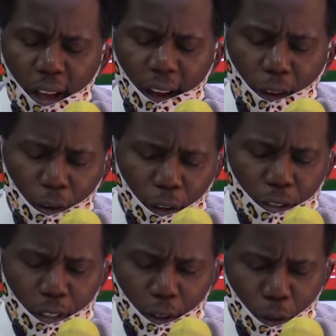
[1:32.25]

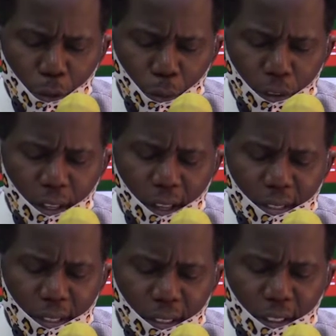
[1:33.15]
across the country
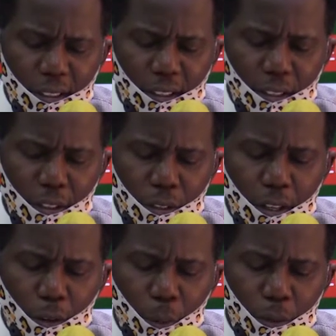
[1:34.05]
and seek
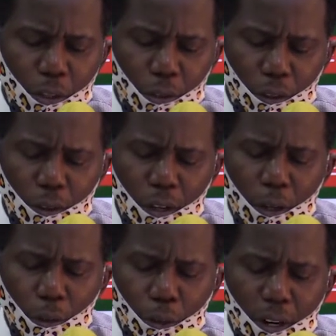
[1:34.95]
international cooperation
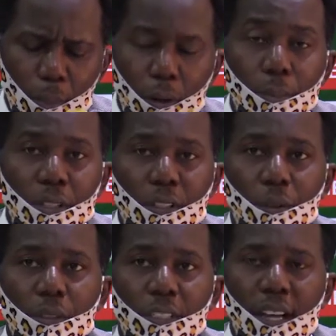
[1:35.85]
to ramp up
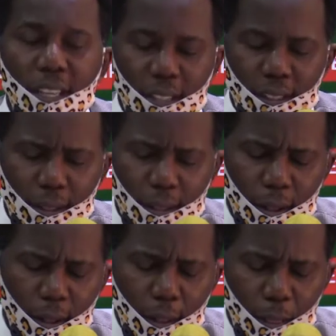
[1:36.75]
security assets.
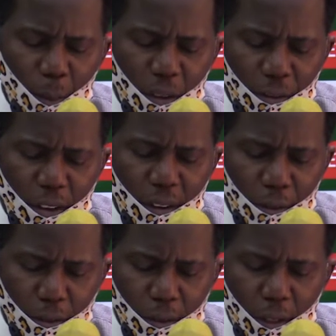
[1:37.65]
Number 5,